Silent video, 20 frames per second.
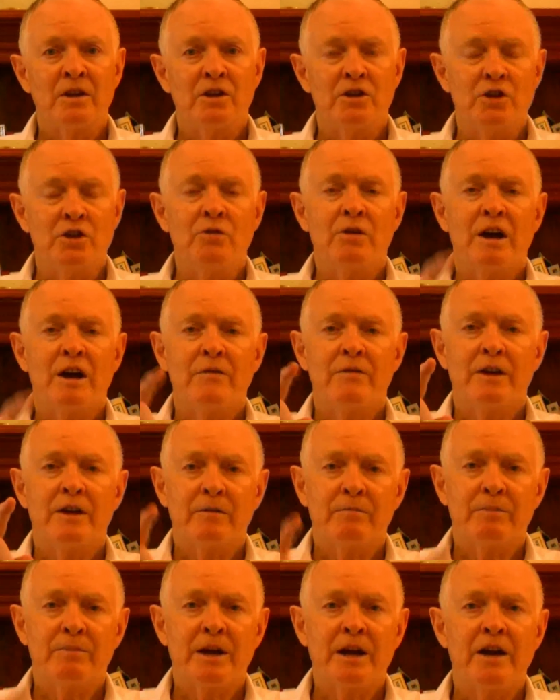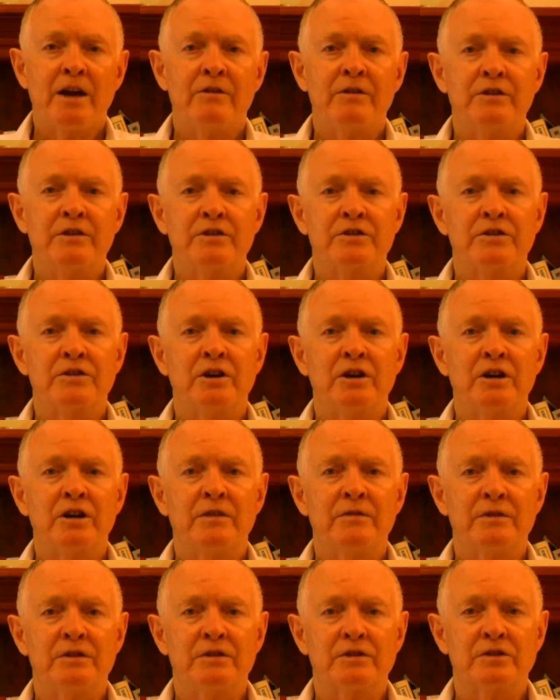You have that power inside
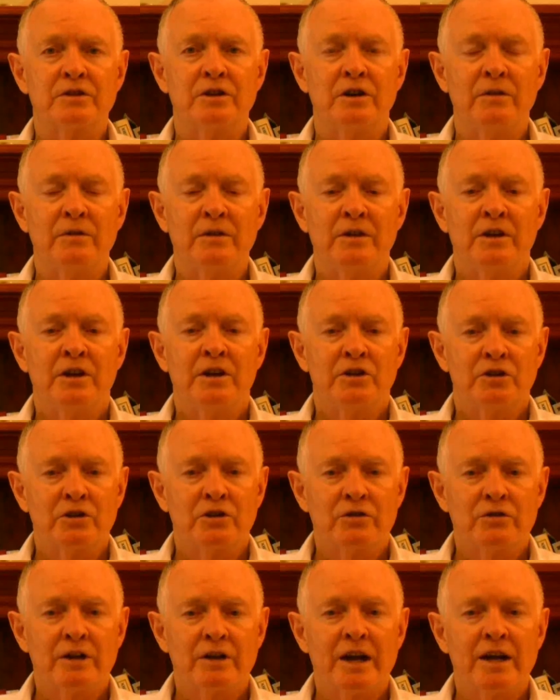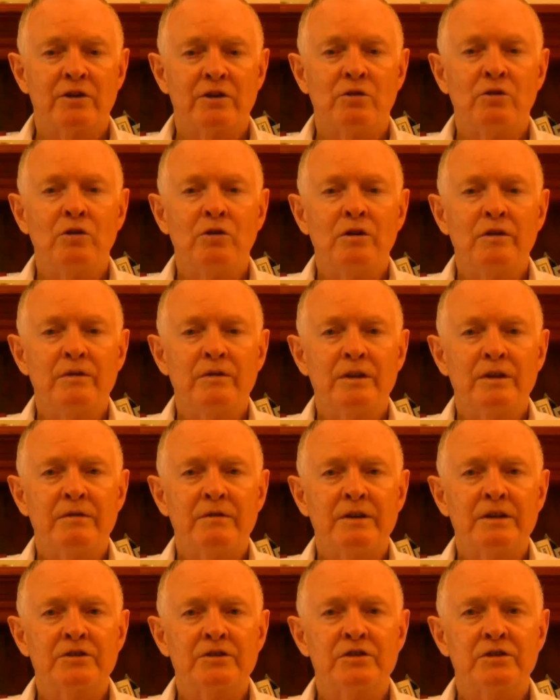of yourself to create all of the
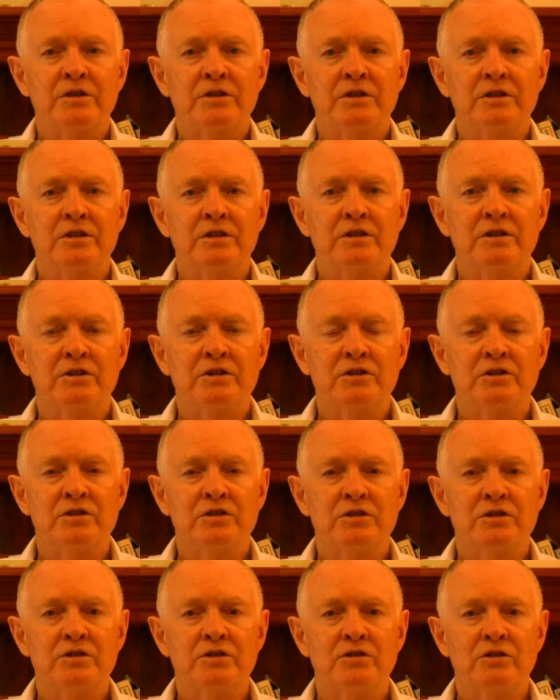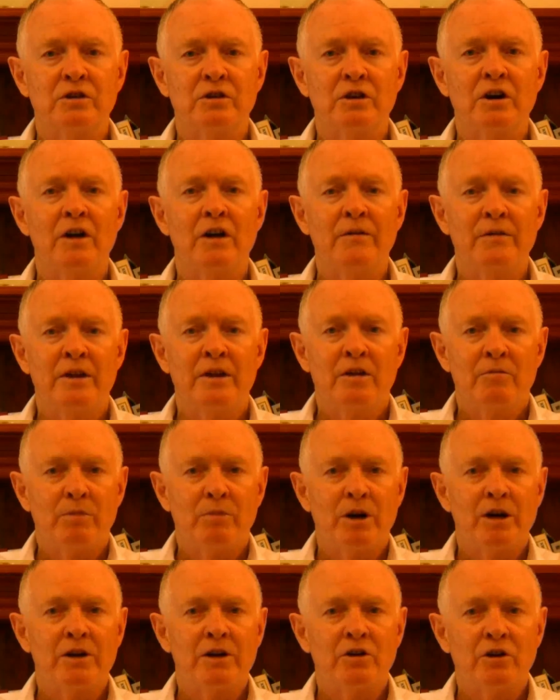events and conditions in your life
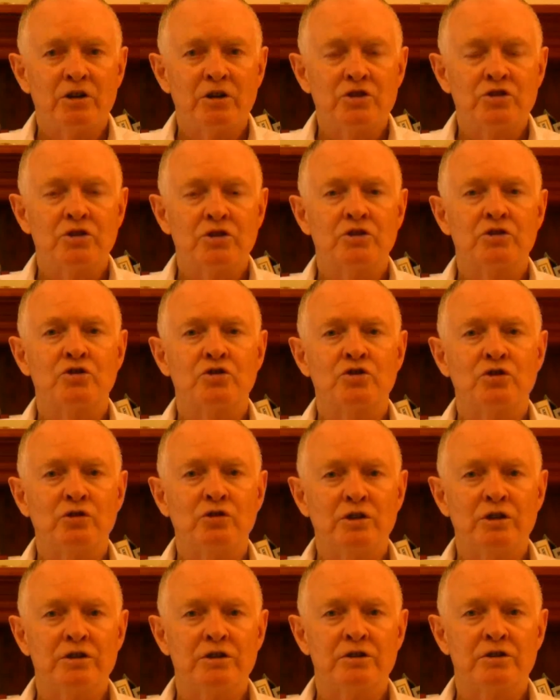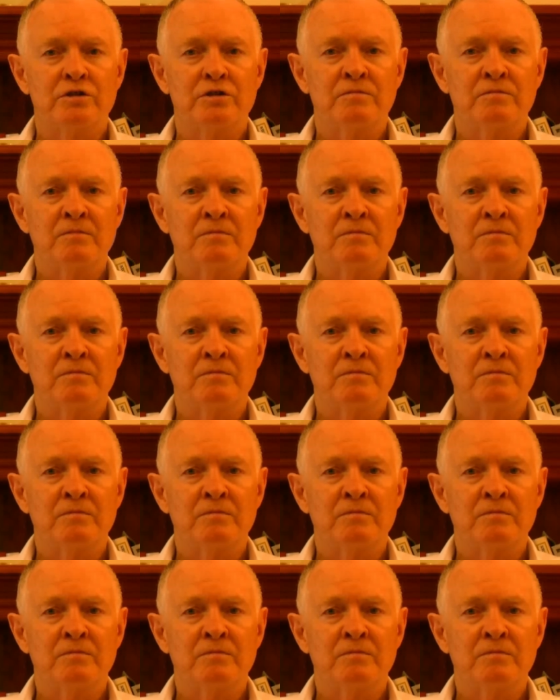by conscious choice